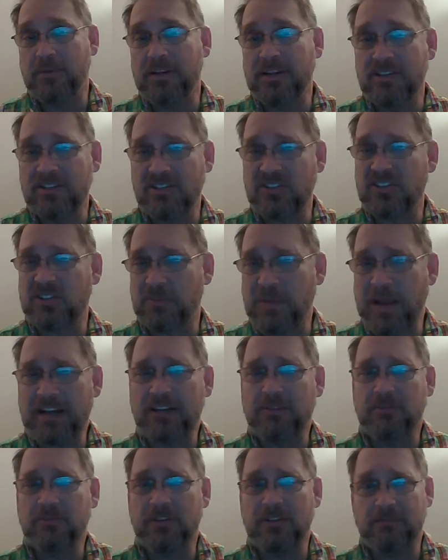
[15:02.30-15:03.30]
but it is
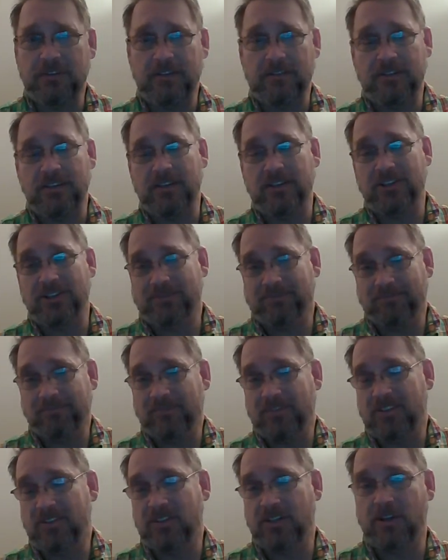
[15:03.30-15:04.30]
expected with a position.
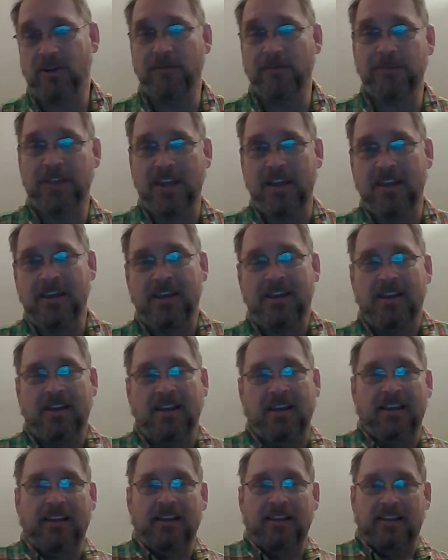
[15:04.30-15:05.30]
So
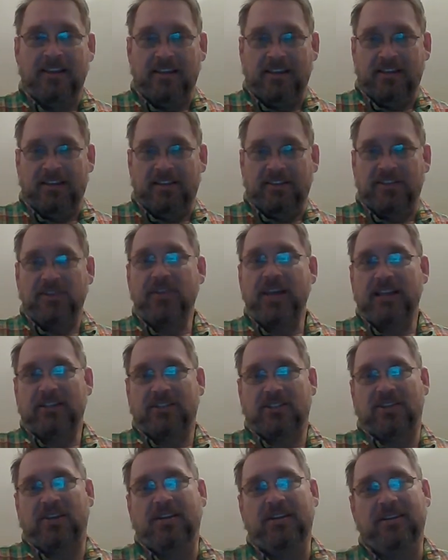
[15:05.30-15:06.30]

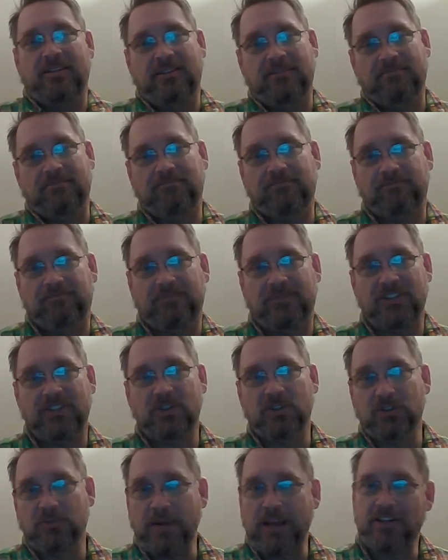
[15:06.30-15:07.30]
that's
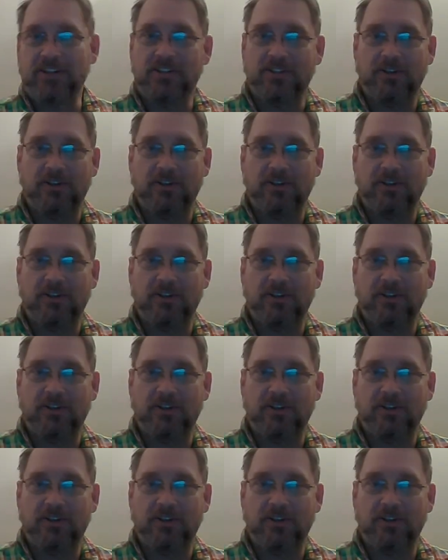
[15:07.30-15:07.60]
Nystul's magic